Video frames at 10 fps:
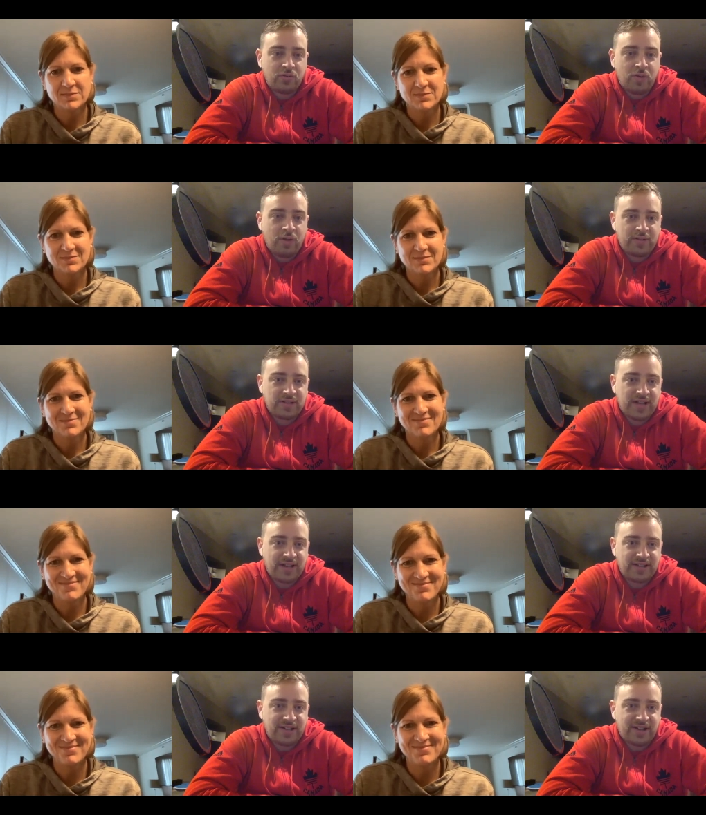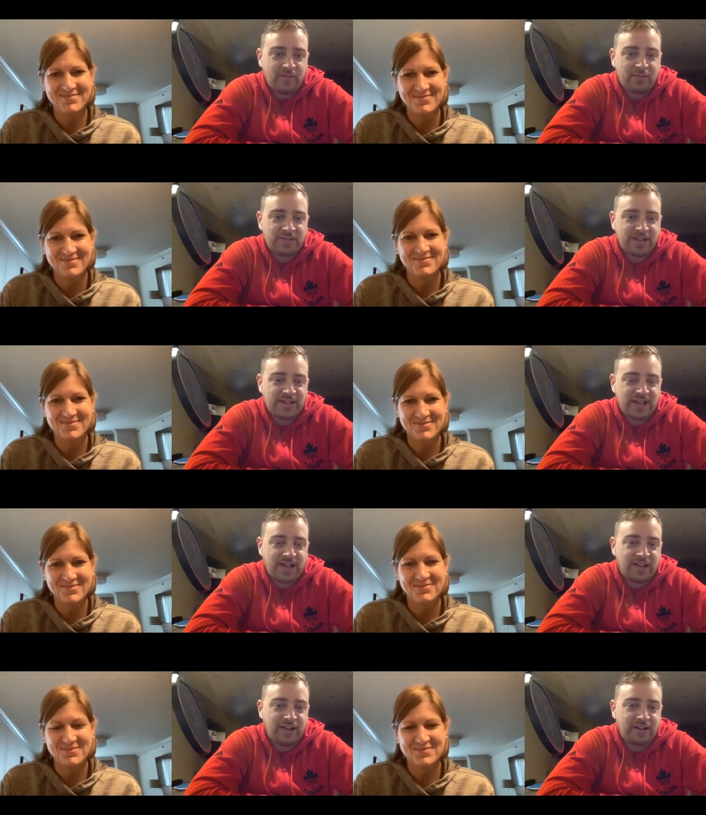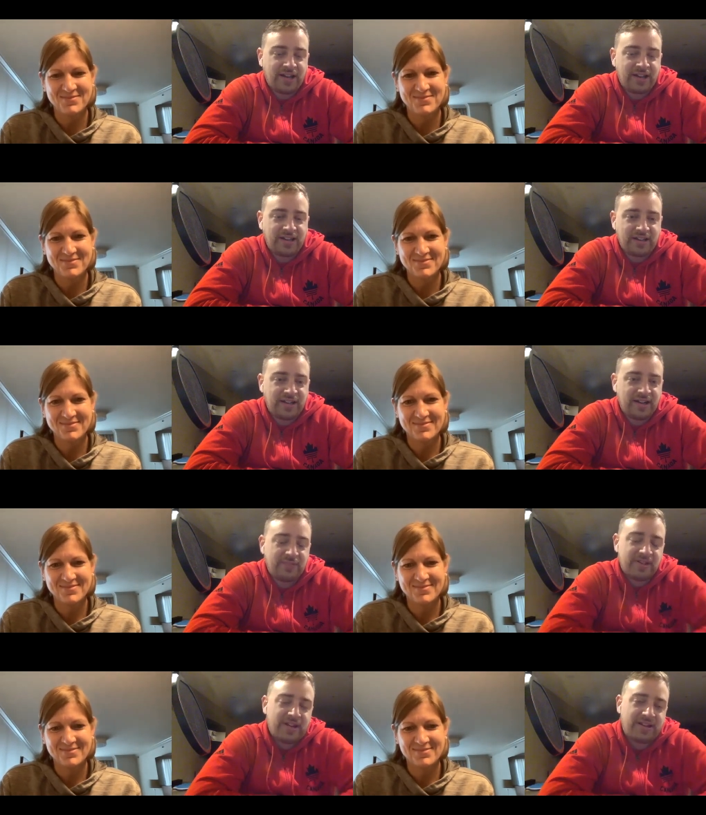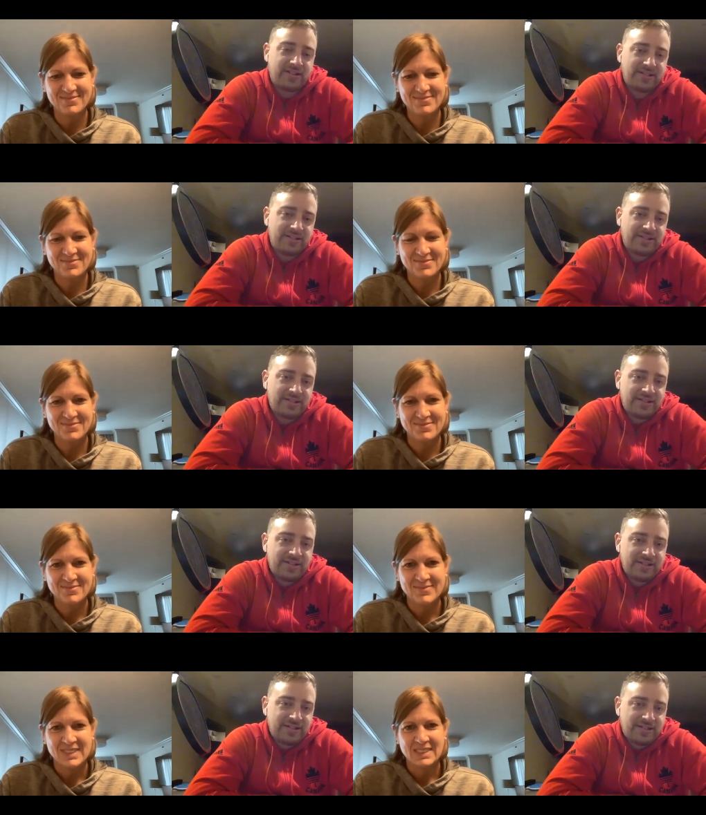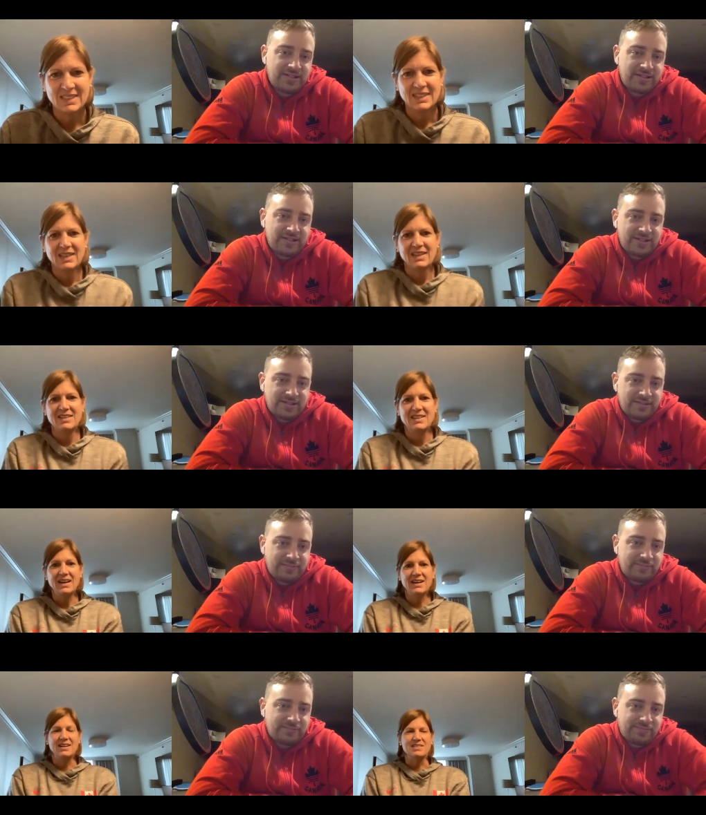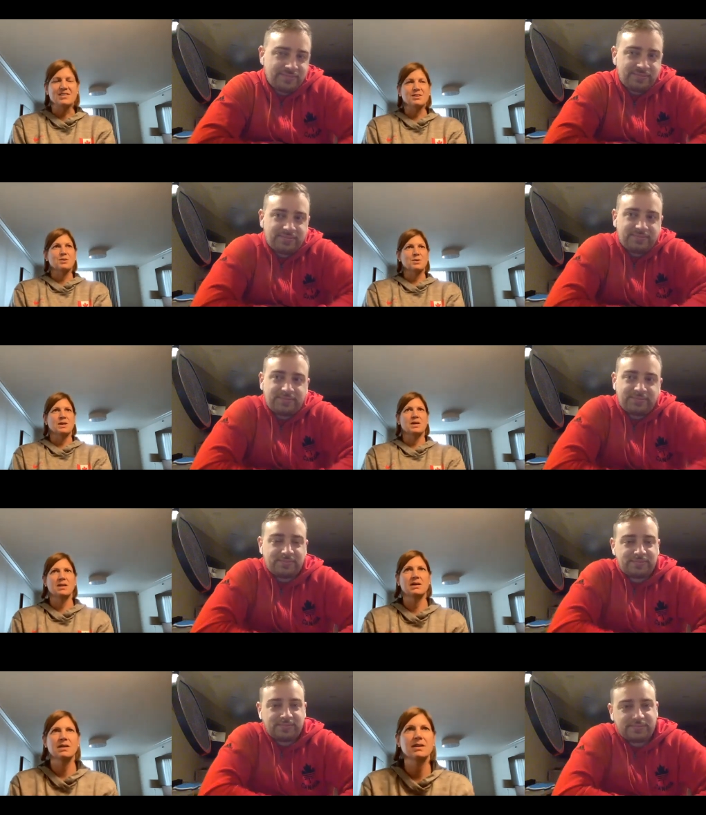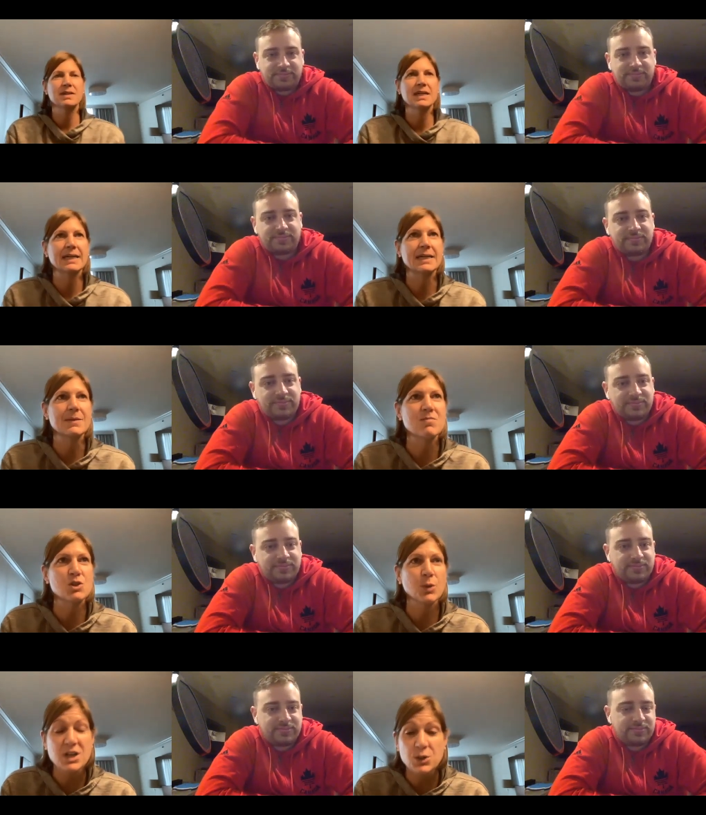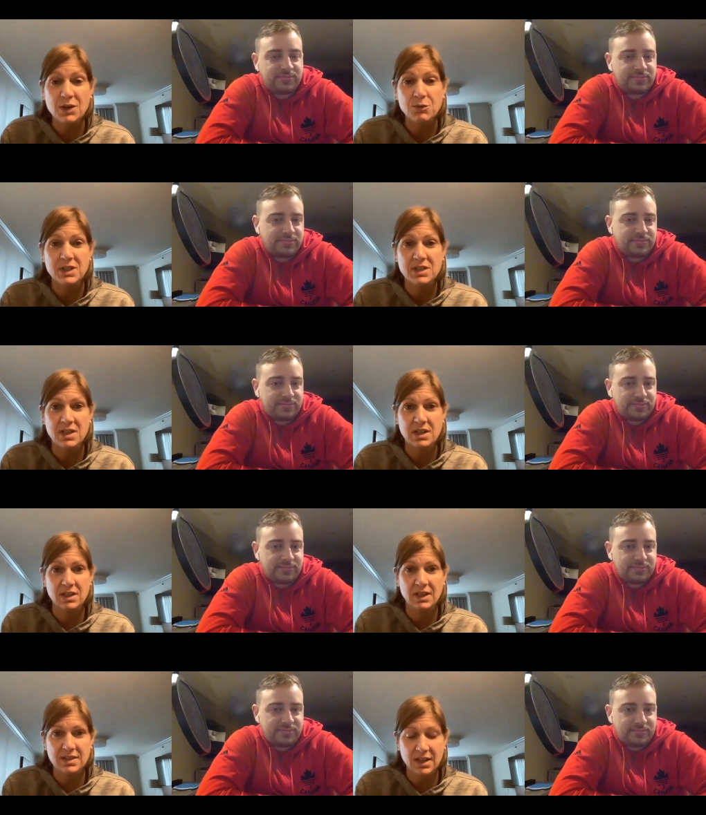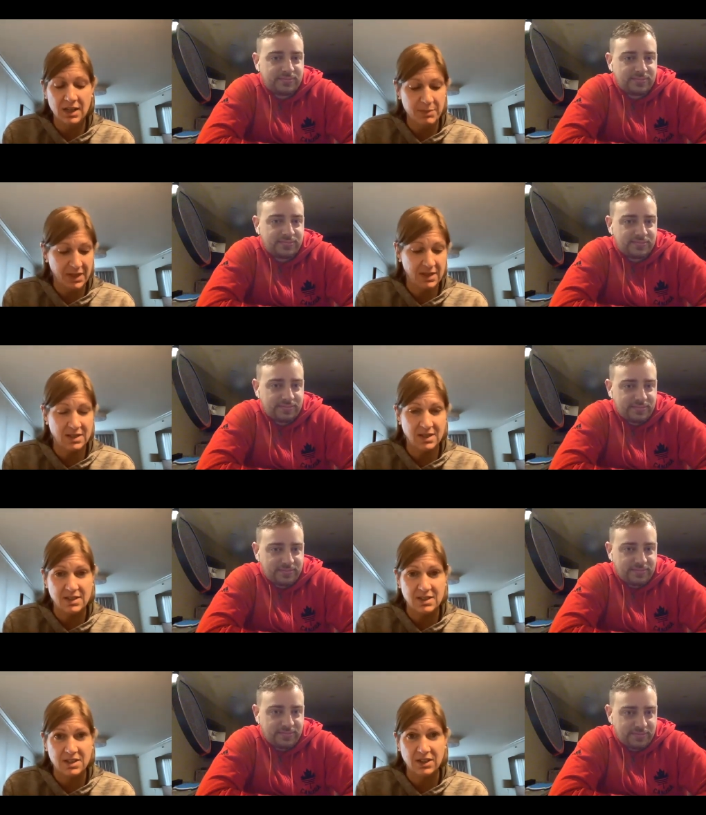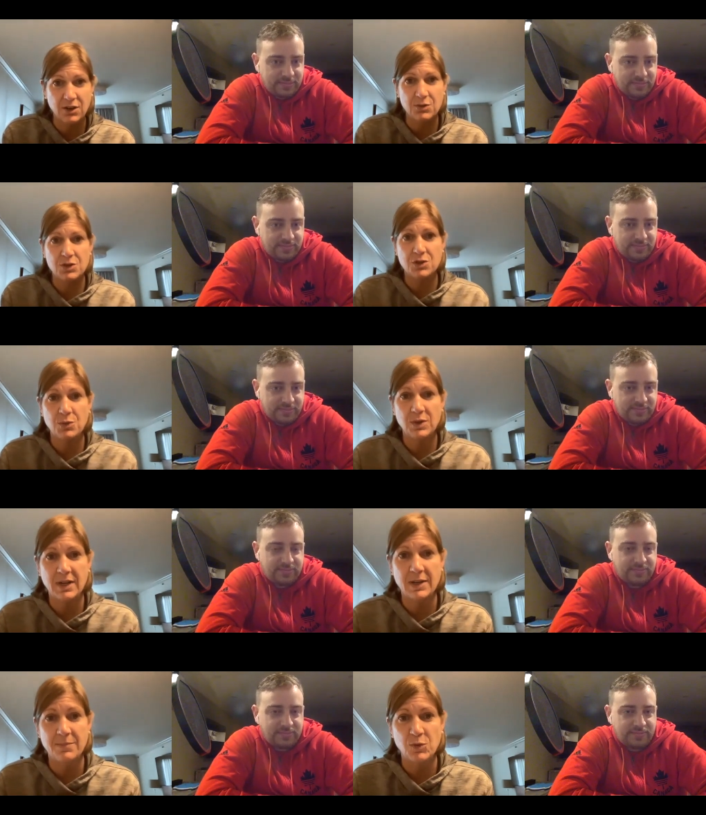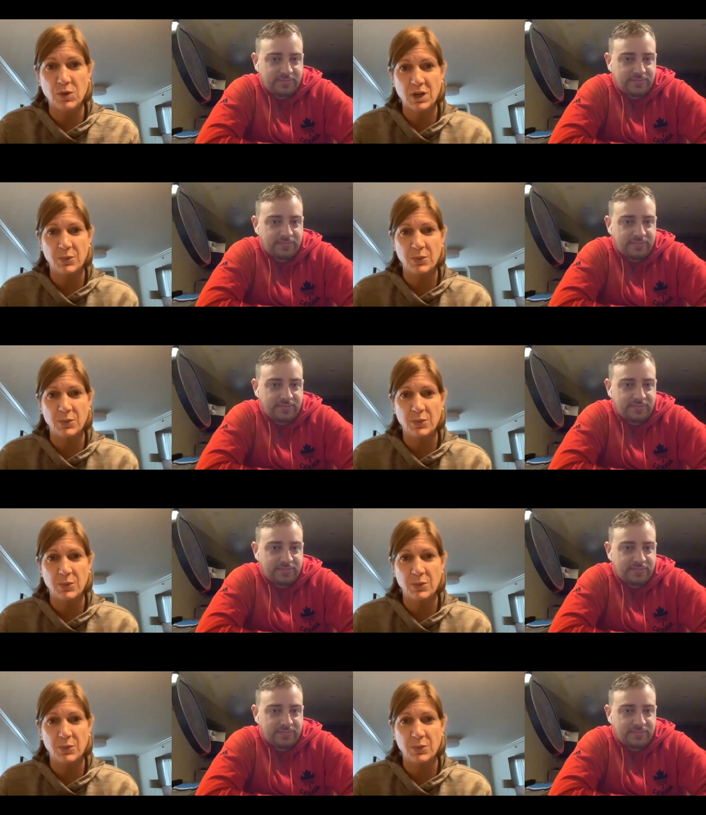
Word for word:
Speaker 1: What was that, uh, what was that dialogue like and leading up to that?
Speaker 2: Yeah. So um, 2012 went to the London Olympics as an assistant coach, um, working